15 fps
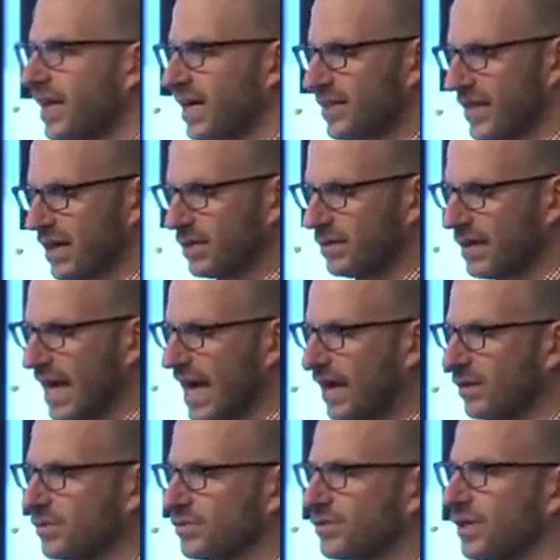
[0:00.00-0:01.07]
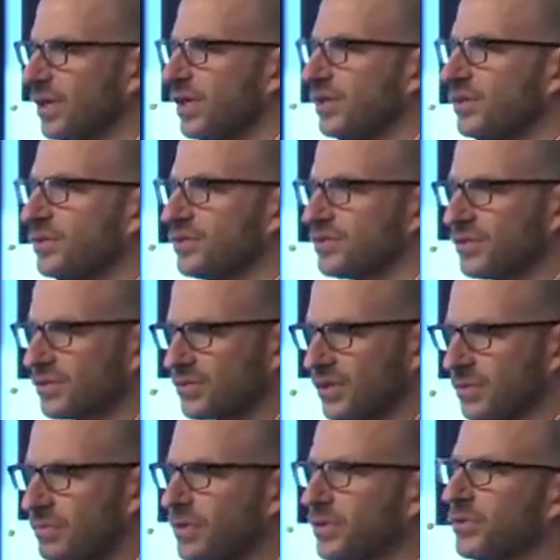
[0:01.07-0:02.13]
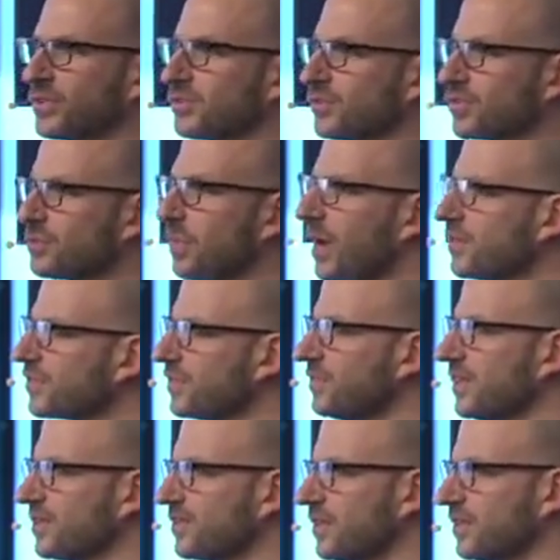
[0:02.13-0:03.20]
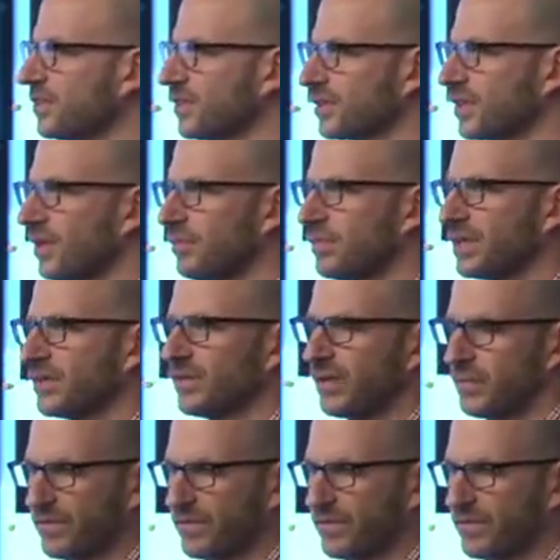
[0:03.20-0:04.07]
And that allows you just to start build this responsiveness into your company, right?